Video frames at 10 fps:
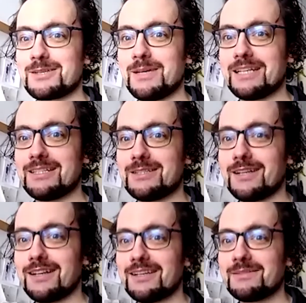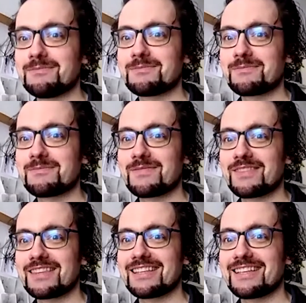you have a fantastic
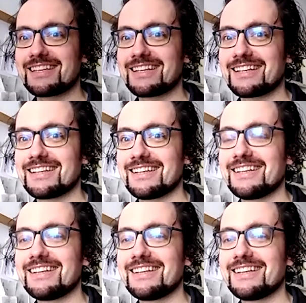rest of the day.